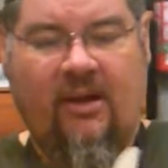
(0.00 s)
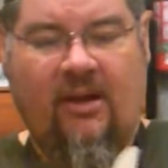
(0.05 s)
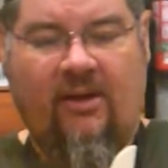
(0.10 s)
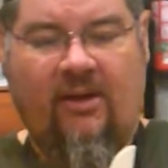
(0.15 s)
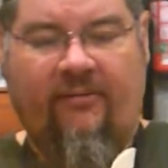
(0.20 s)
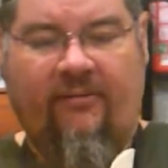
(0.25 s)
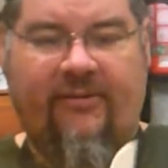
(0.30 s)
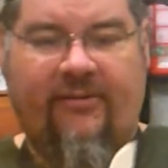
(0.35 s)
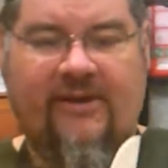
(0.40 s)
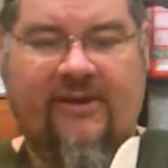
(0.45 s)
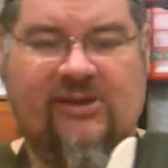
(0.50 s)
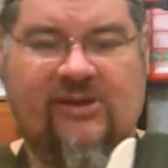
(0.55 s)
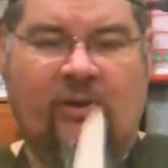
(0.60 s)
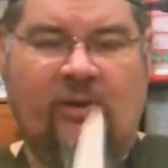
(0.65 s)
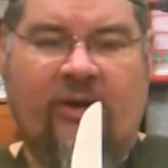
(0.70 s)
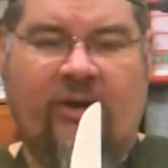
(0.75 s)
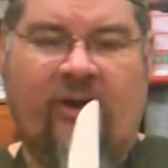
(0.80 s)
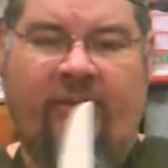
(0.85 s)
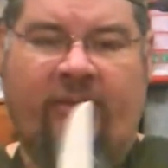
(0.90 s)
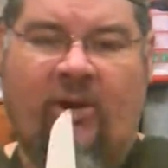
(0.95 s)
for this
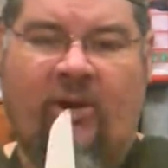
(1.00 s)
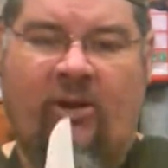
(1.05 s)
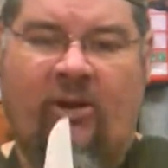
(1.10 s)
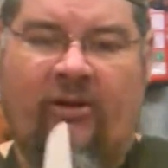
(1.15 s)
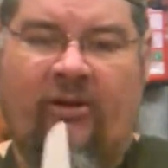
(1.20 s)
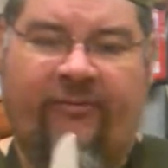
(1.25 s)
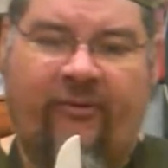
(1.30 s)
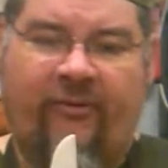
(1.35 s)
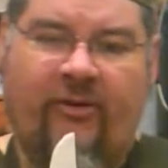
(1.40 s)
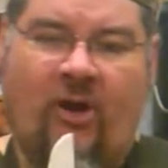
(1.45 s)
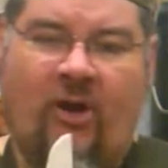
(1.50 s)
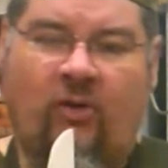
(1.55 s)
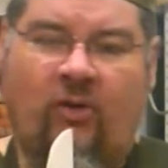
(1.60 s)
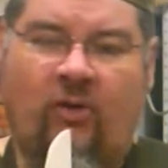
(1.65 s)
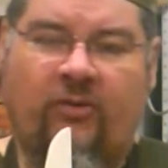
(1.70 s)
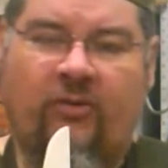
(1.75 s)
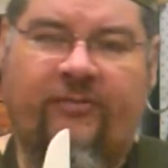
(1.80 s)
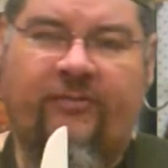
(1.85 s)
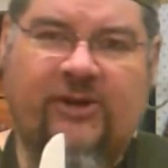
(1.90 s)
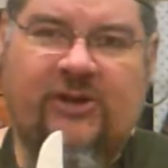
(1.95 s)
one I'm going for an
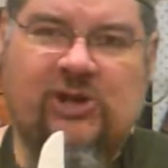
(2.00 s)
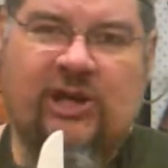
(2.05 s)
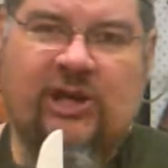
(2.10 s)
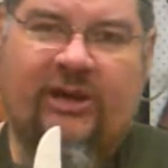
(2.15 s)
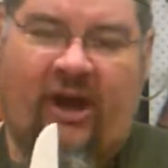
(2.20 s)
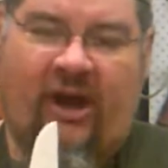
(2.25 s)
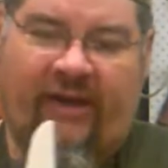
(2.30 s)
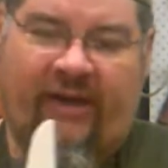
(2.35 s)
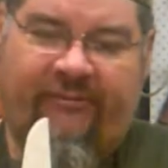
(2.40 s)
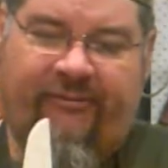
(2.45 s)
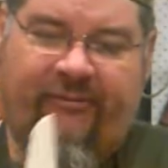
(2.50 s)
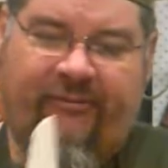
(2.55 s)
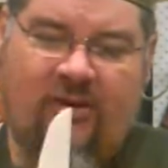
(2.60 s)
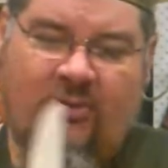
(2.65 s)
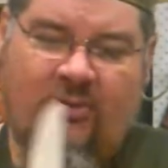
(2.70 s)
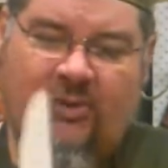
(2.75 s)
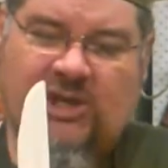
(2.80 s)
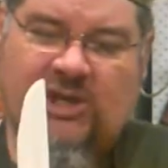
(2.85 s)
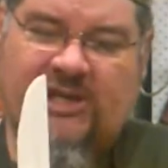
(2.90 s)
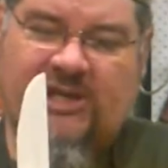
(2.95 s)
old fishing knife,
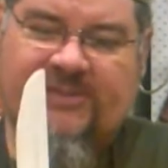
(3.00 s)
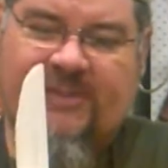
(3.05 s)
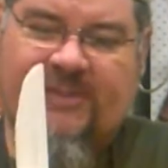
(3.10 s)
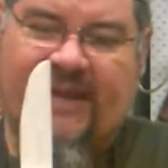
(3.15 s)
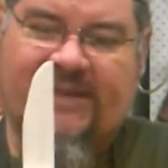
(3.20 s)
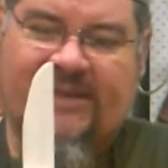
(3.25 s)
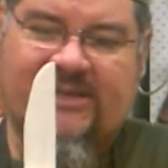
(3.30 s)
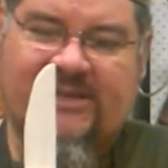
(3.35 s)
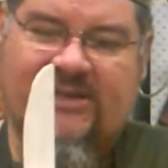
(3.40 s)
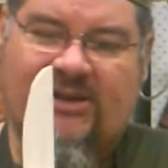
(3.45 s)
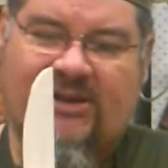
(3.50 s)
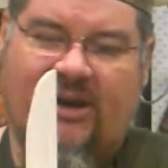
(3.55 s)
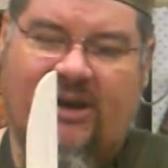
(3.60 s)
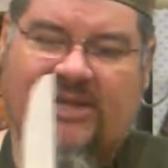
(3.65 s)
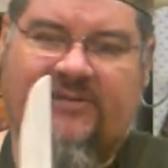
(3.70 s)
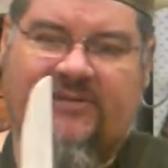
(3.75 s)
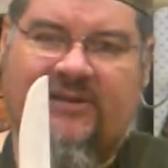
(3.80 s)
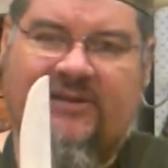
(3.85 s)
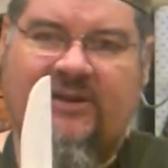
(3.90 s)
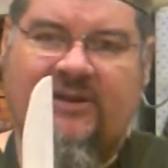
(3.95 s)
which explains the size
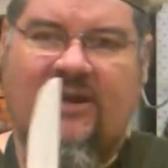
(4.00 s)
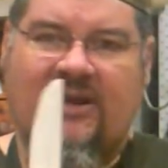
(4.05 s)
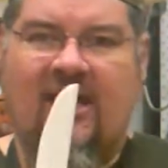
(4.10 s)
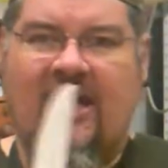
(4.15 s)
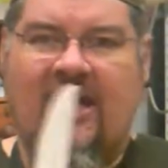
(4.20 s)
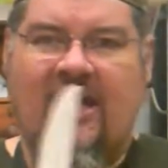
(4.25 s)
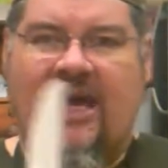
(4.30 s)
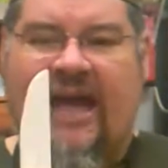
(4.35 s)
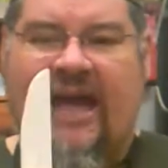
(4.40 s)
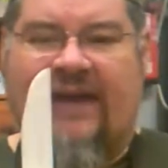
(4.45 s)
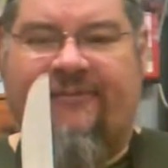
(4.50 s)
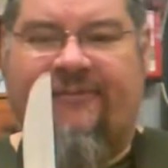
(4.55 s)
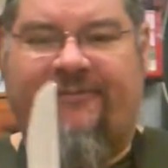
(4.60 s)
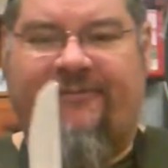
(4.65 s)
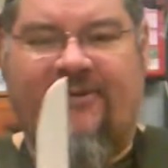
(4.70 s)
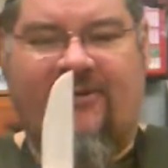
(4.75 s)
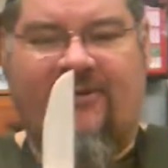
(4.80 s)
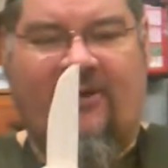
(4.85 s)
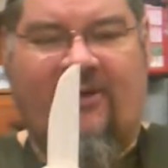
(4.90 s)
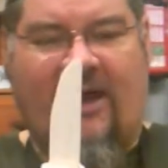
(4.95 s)
of it, and
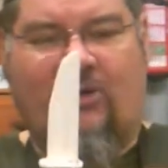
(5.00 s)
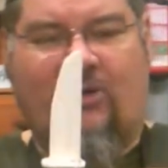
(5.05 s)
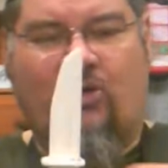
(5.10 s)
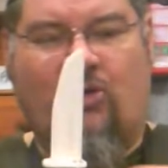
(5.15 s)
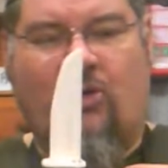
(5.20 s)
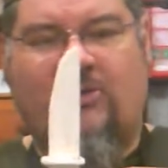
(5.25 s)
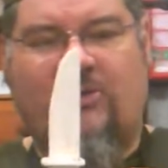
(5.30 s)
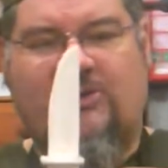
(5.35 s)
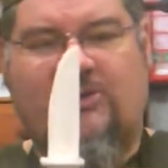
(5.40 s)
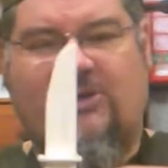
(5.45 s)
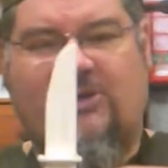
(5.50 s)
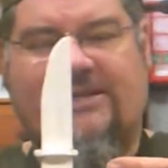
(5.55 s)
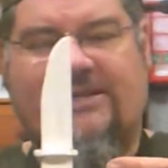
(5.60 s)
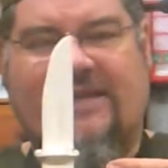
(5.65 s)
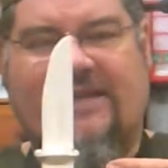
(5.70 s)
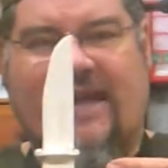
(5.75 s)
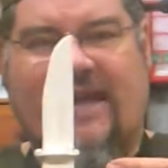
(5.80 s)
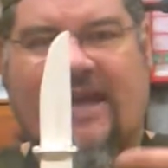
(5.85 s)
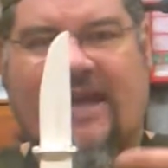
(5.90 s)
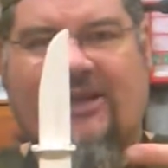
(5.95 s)
for a normal sized
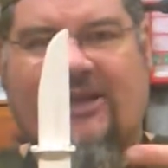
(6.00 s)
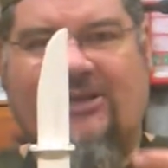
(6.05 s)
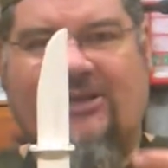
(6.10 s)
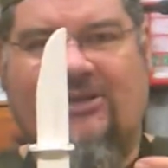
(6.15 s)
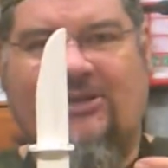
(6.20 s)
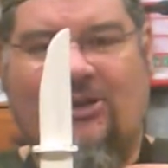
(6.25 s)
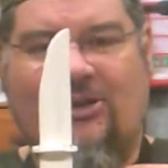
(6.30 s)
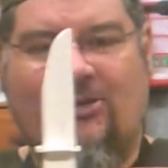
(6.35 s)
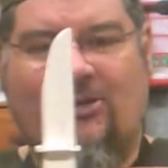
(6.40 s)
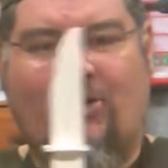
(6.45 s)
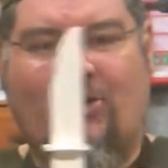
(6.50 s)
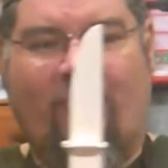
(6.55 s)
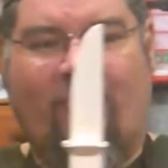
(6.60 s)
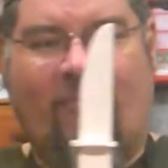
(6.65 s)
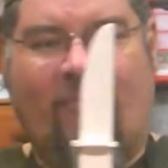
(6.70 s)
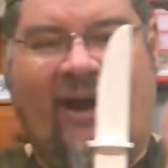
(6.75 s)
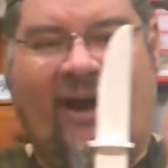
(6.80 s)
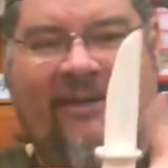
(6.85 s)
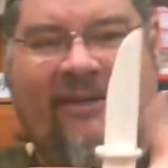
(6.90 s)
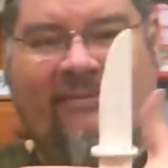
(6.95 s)
hand, not
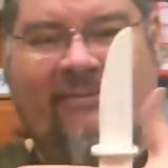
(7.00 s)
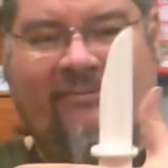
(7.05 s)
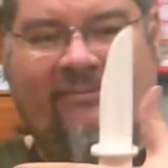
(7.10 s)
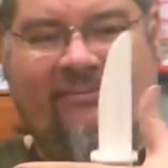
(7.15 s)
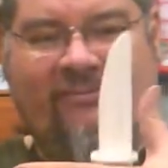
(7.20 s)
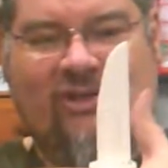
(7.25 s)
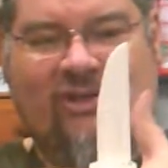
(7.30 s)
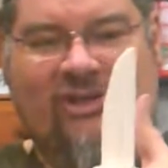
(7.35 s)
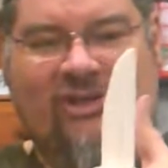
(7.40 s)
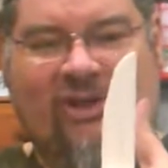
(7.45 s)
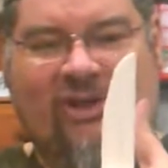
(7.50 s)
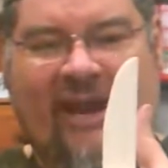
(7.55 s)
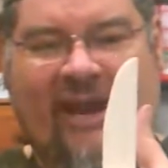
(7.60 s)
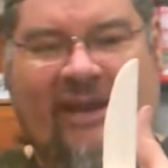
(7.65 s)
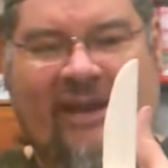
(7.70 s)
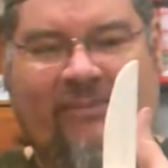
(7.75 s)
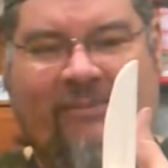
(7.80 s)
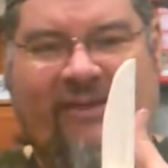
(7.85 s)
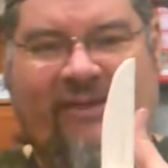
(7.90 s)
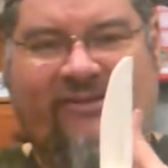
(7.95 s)
my giant
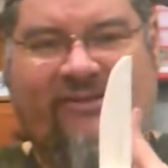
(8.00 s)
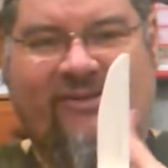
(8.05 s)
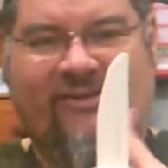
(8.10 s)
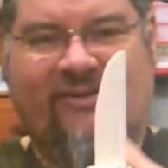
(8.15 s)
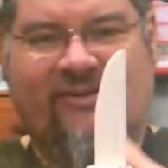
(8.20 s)
mitt.